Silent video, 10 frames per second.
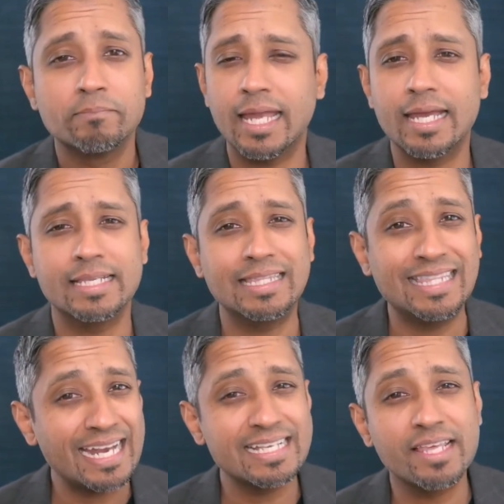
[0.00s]
And
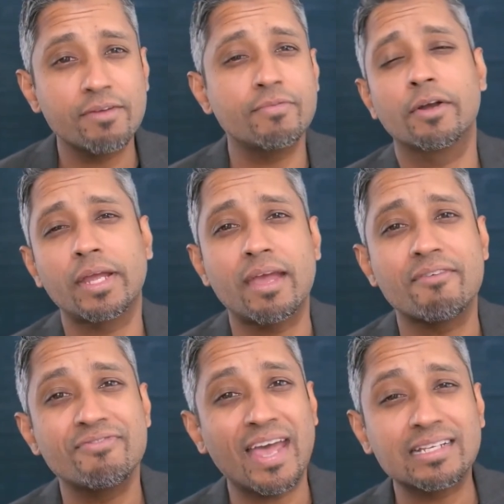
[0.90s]
that is a very
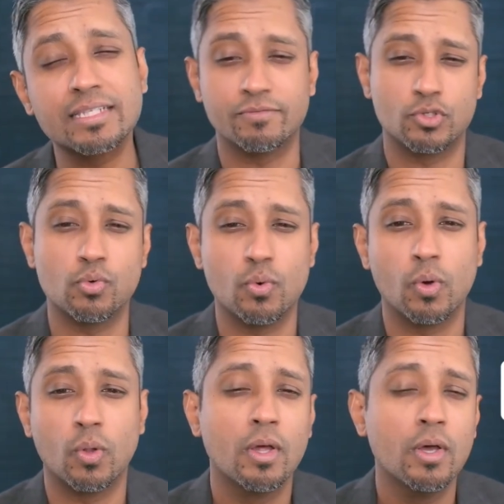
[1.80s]
effective
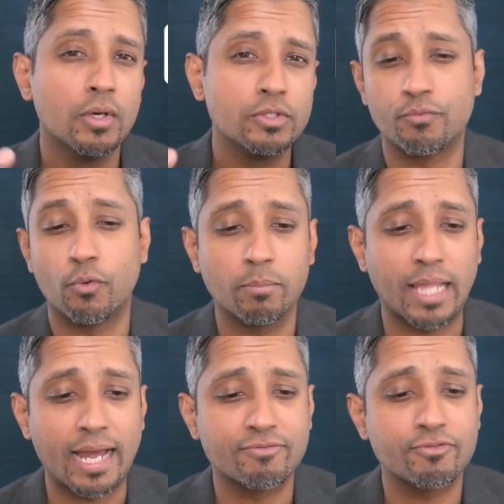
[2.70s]
tool for
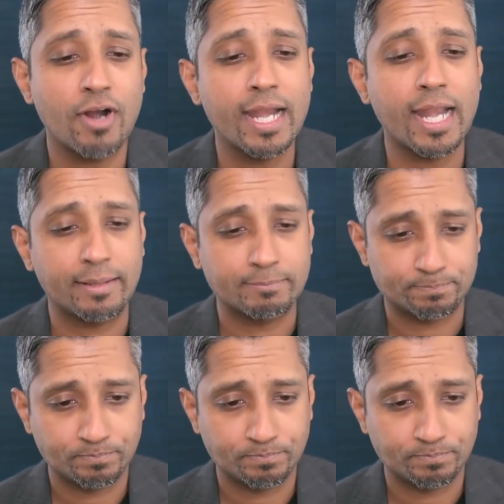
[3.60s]
Black Friday.